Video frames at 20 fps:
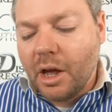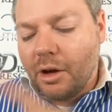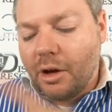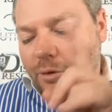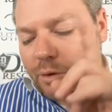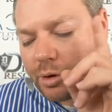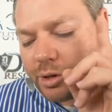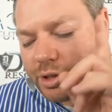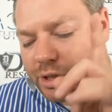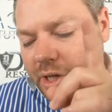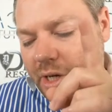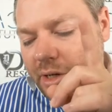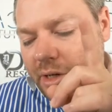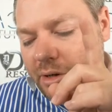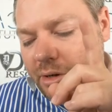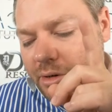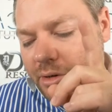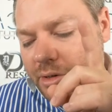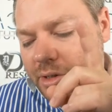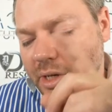for
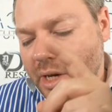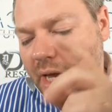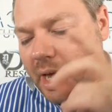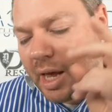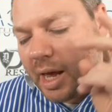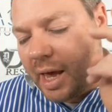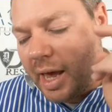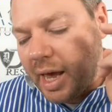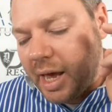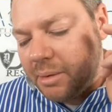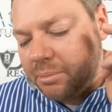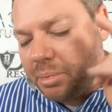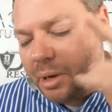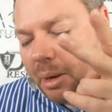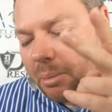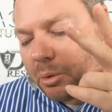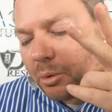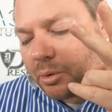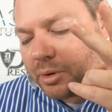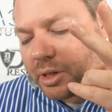seniors and
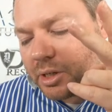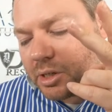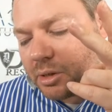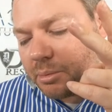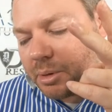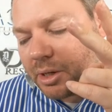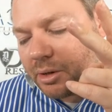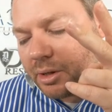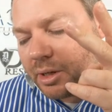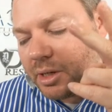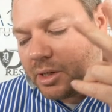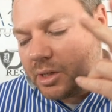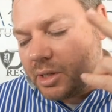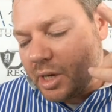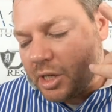people with disabilities,